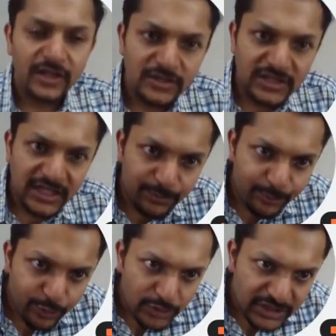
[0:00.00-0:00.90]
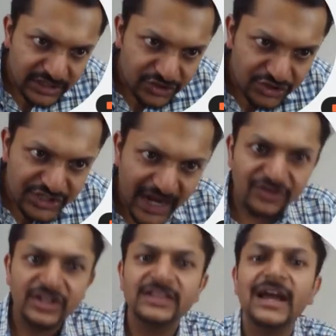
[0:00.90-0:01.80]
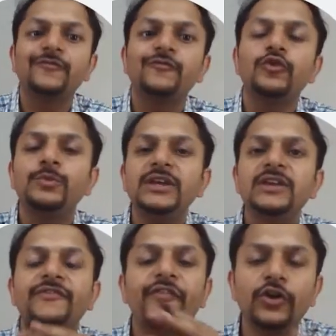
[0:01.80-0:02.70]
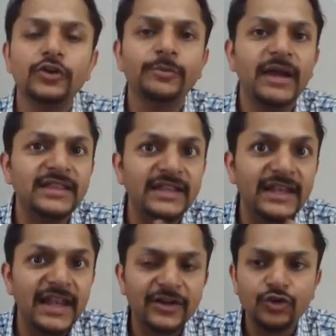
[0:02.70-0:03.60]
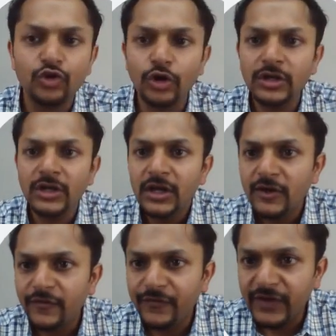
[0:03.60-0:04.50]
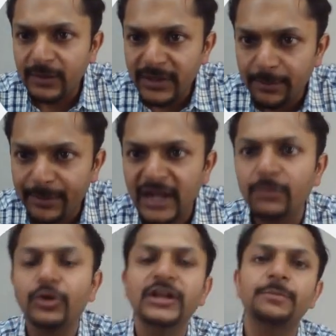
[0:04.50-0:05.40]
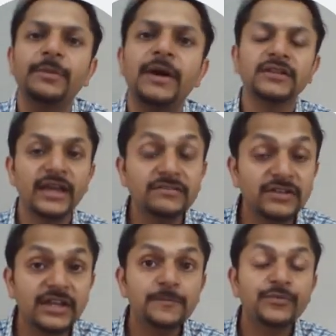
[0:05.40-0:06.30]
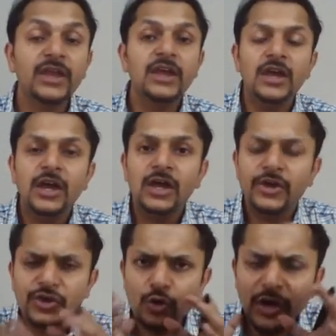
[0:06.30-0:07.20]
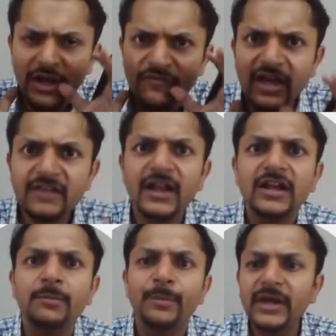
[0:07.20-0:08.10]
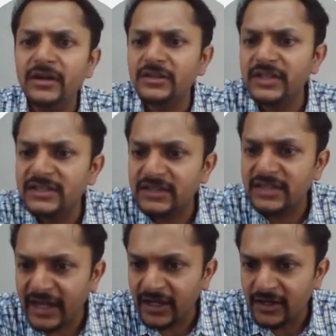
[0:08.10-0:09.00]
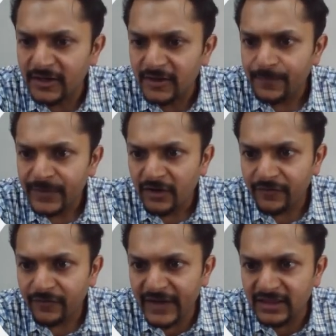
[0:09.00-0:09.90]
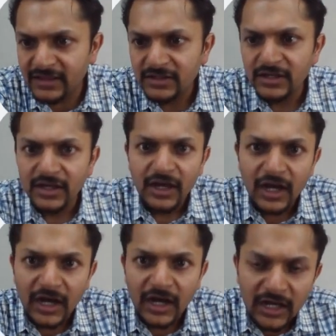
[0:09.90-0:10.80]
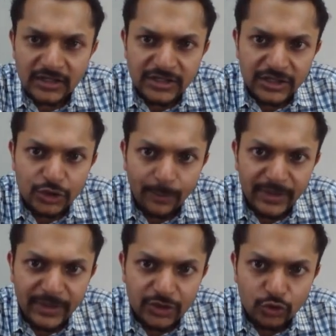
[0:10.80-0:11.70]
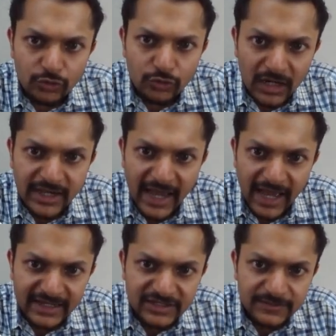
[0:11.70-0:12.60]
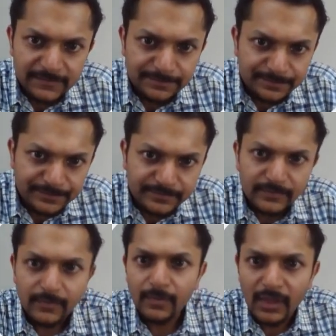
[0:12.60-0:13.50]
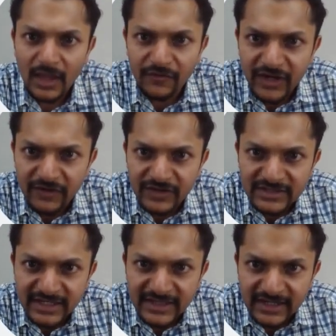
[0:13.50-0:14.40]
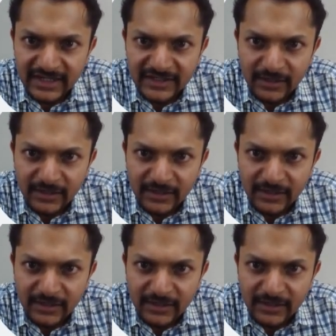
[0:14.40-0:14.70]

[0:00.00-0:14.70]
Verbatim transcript: the the trajectory that would be followed by the electron will be a parabolic path isn't it you can very well compare this thing with uh, the topic two mechanics where we say that there is